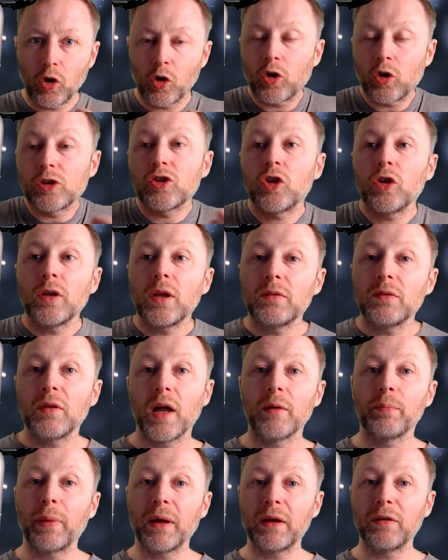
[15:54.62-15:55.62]
You know, because you could
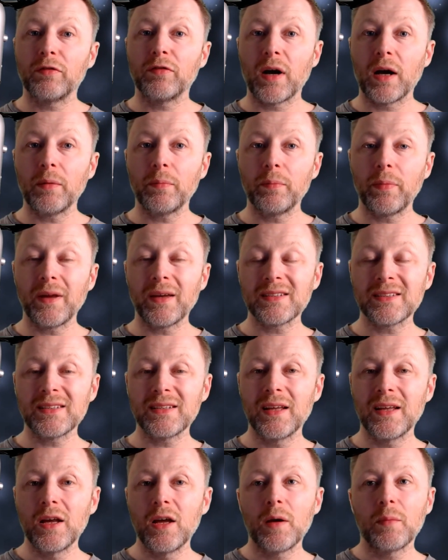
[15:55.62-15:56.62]
have like a big fat
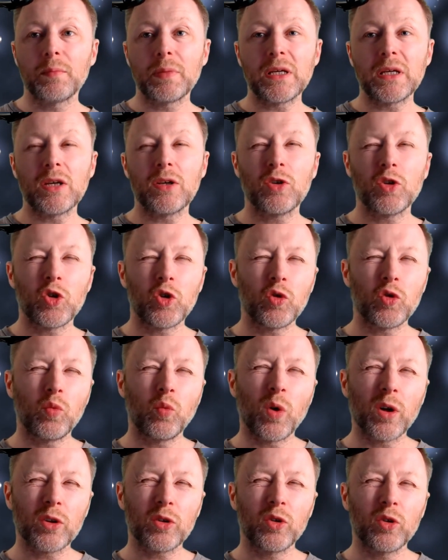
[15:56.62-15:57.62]
person, but you
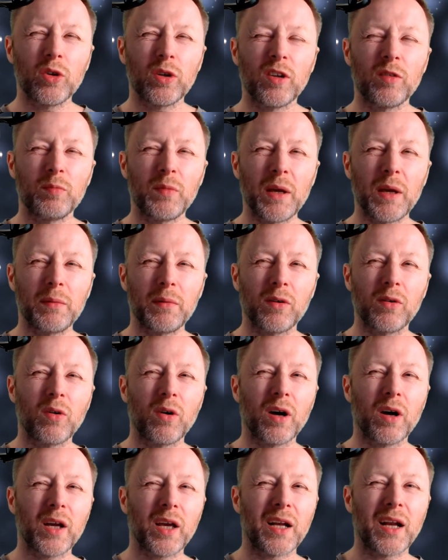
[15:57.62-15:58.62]
could work out they've maybe they've
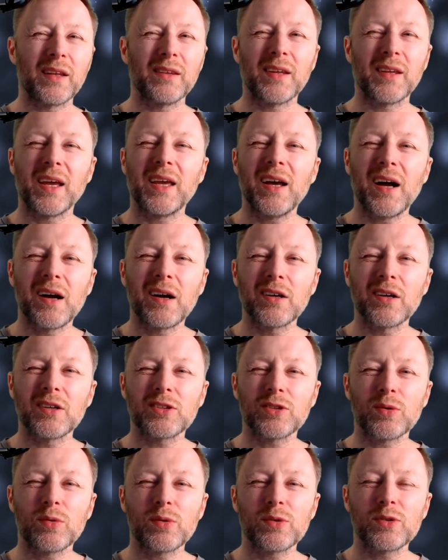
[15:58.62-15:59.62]
got a kind of tight
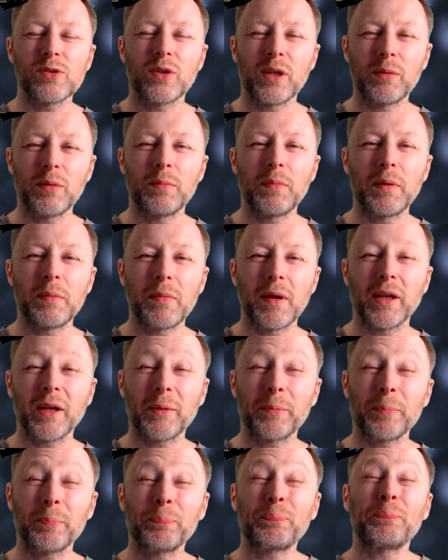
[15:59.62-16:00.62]
arsehole, so they would be more
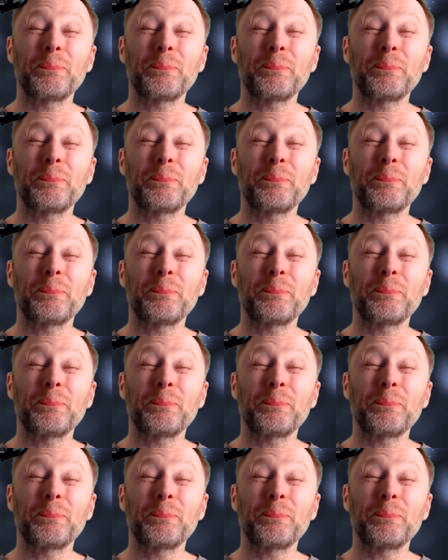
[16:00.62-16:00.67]
like.